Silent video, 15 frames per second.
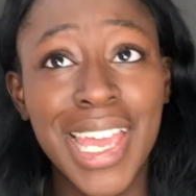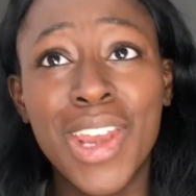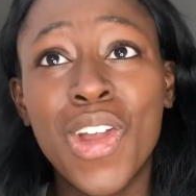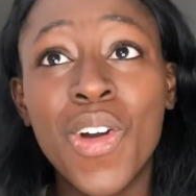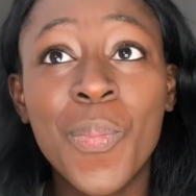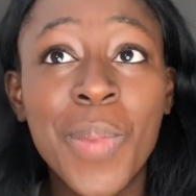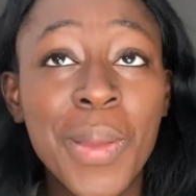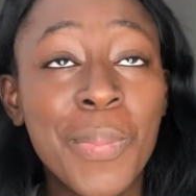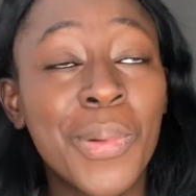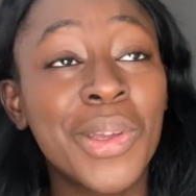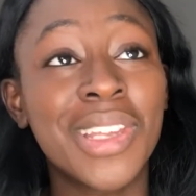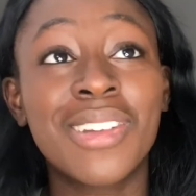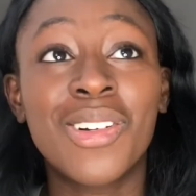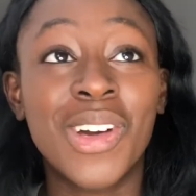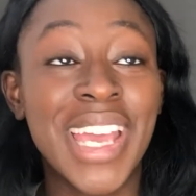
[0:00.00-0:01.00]
A lot of people,
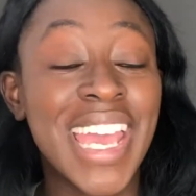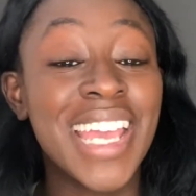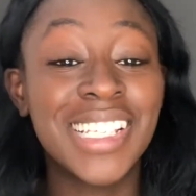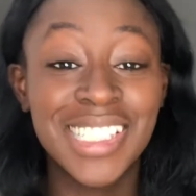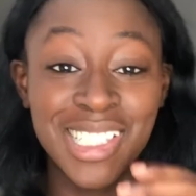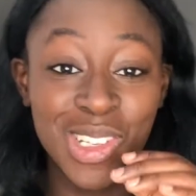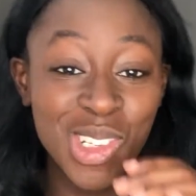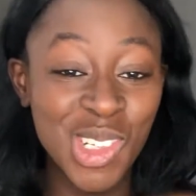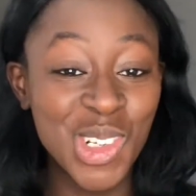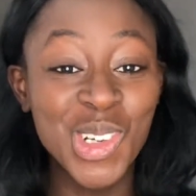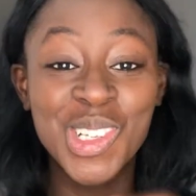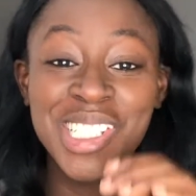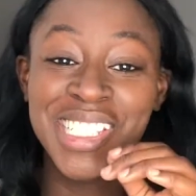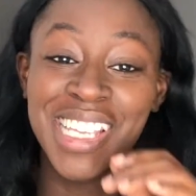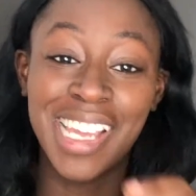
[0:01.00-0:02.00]

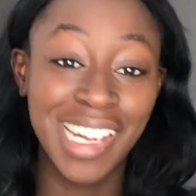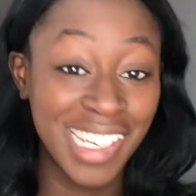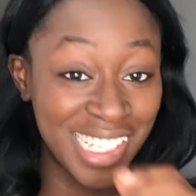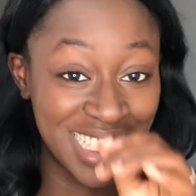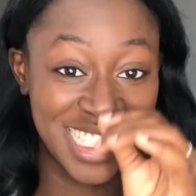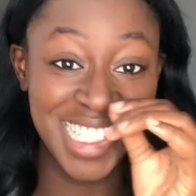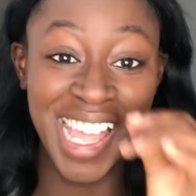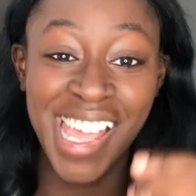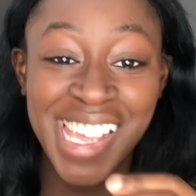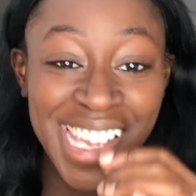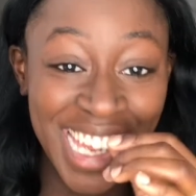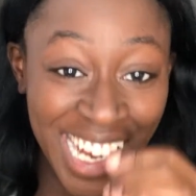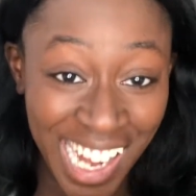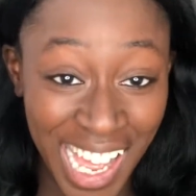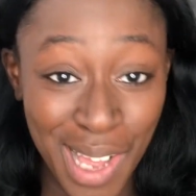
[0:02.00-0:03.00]
looks glitz
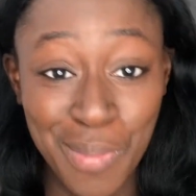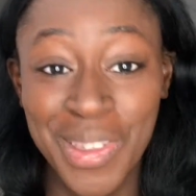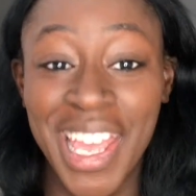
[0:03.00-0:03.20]
and glam.